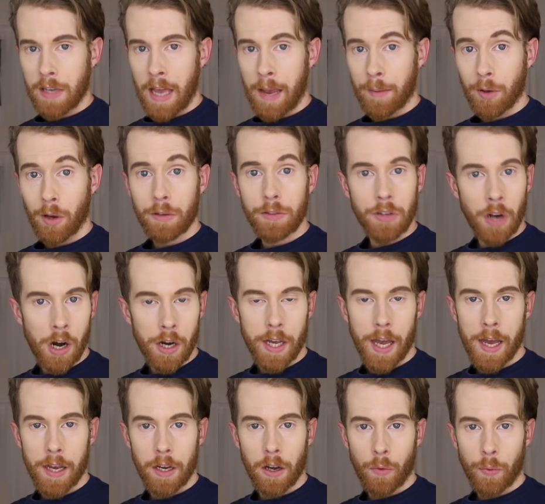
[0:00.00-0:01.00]
game called Dark
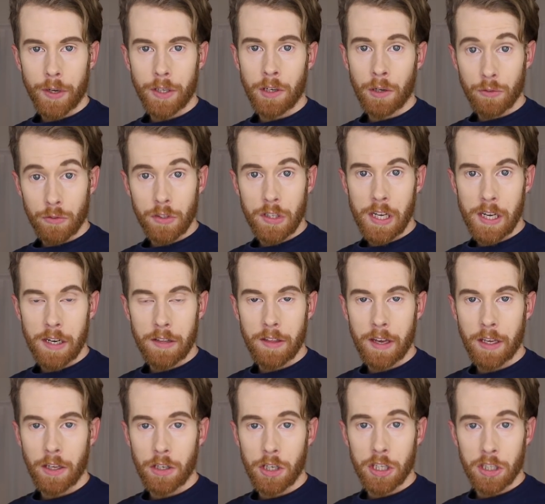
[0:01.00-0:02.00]
Echo where you don't see
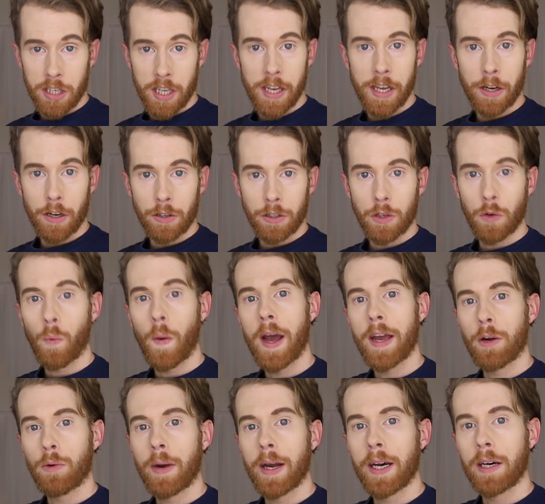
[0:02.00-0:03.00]
anything, you just hear your
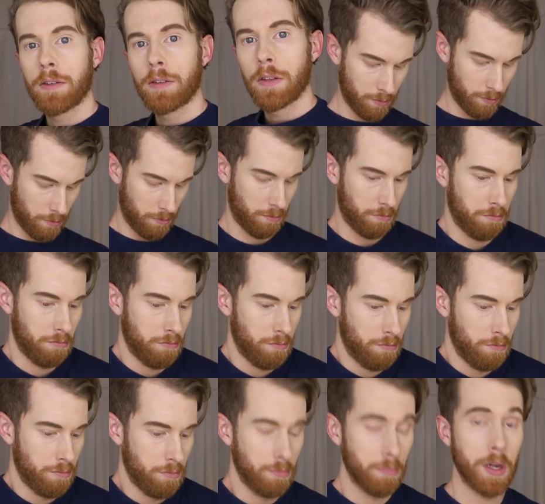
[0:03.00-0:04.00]
way around.
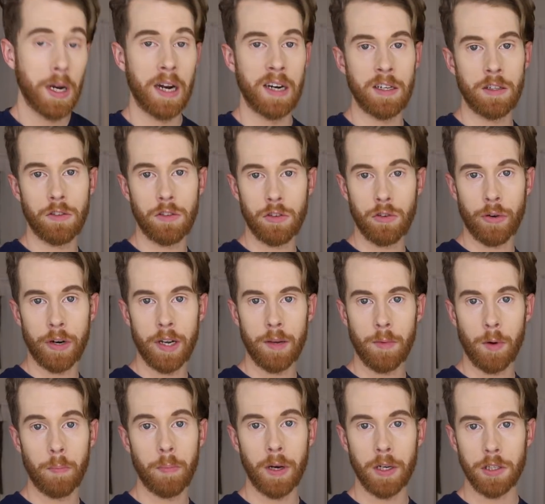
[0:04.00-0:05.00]
But I didn't scream
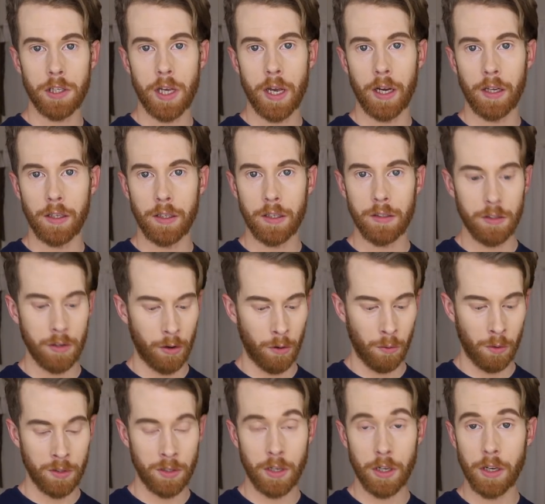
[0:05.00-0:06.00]
or punch Kelly, so it
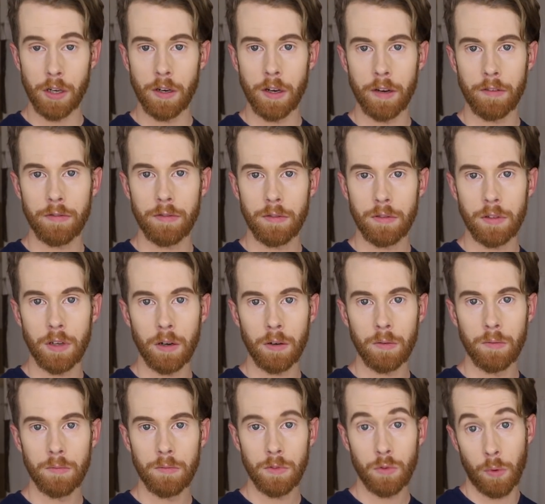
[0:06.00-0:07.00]
wasn't good enough, so
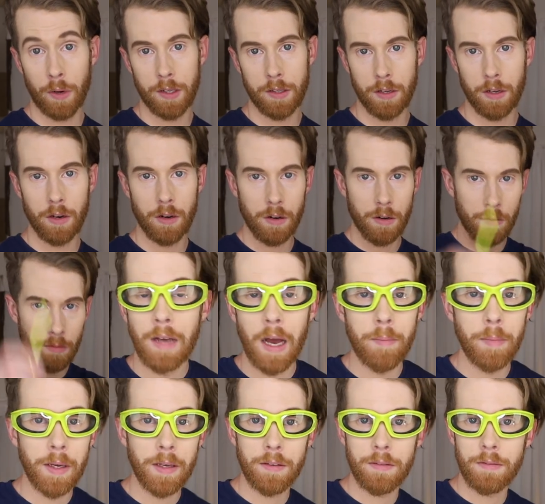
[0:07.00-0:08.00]
that's why it's here. I
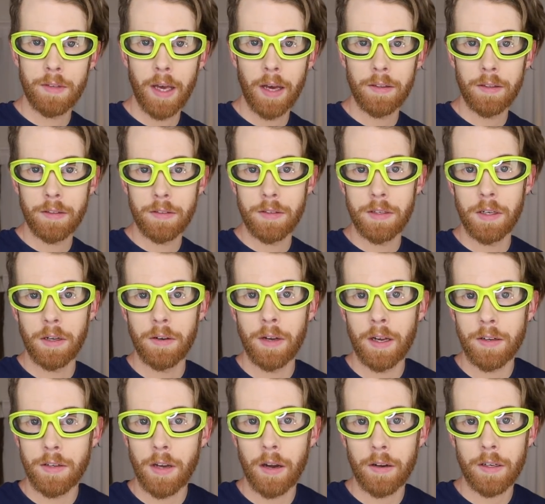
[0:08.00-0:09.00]
mean, Kelly's still
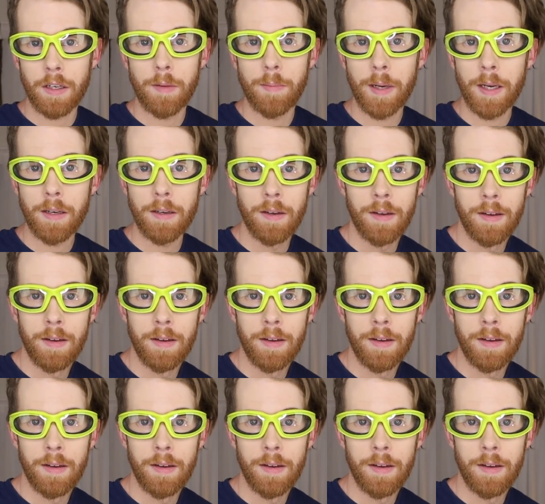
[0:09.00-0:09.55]
not talking to me.